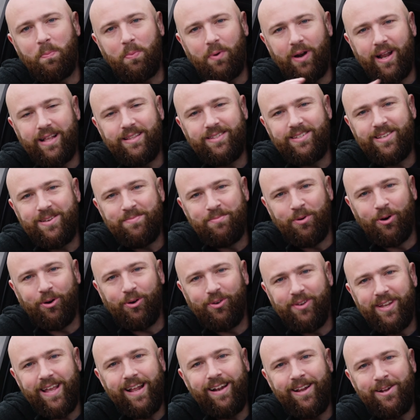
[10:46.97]
plenty more
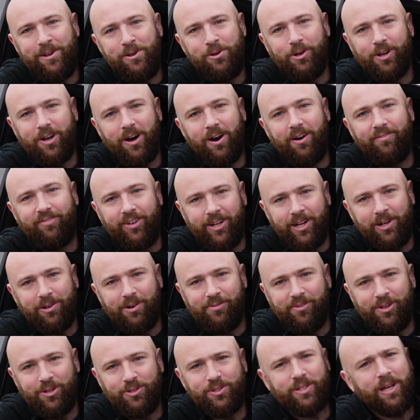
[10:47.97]
nearly new car video
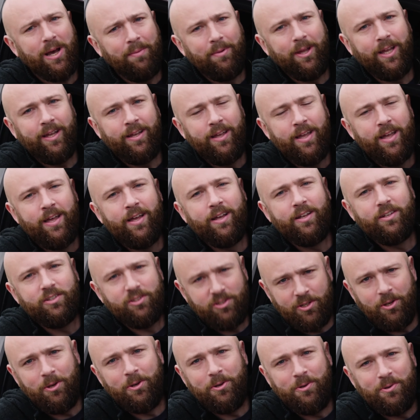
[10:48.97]
reviews coming
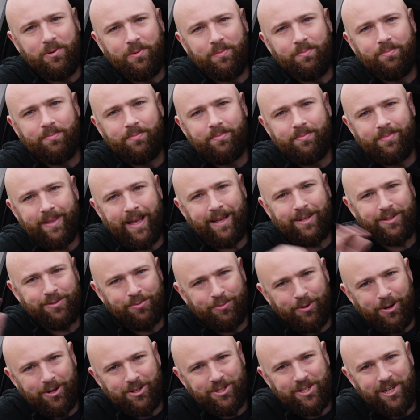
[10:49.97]
soon. Thanks for
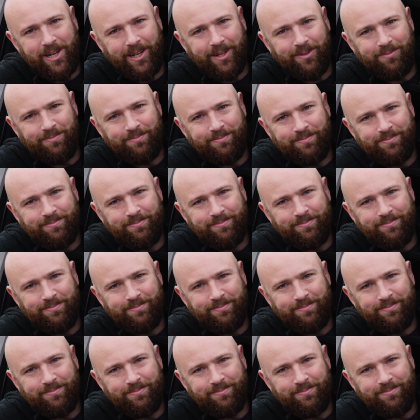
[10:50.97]
watching.